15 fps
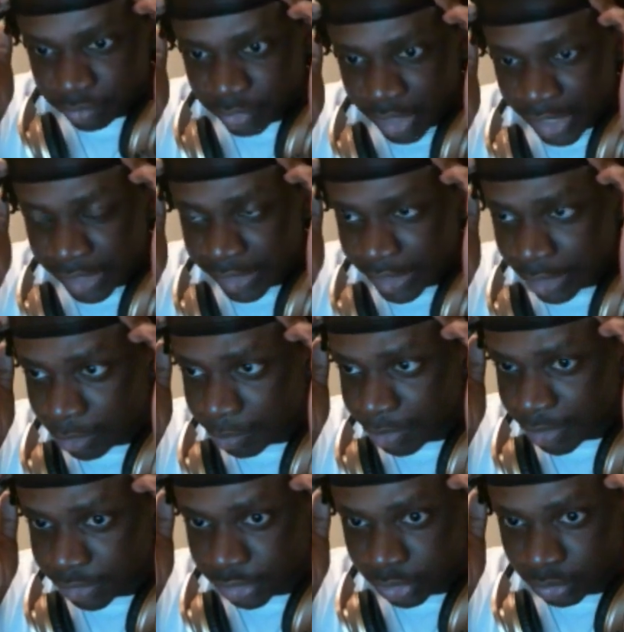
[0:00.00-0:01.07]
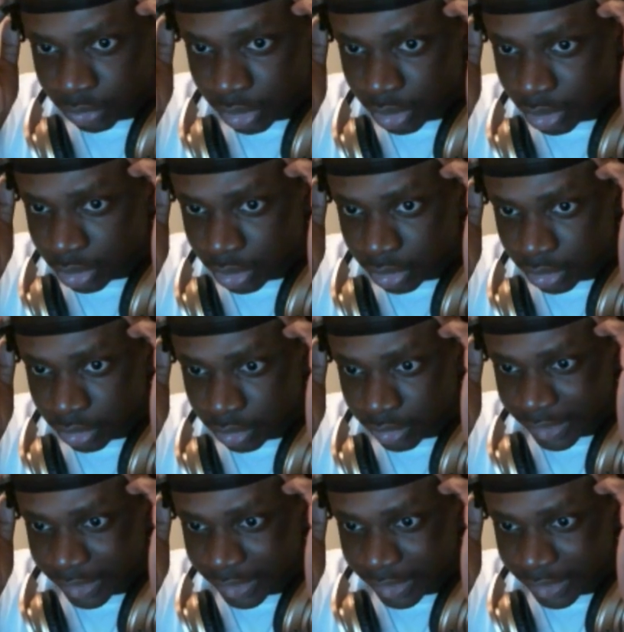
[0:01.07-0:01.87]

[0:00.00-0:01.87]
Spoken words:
how can I compare it to?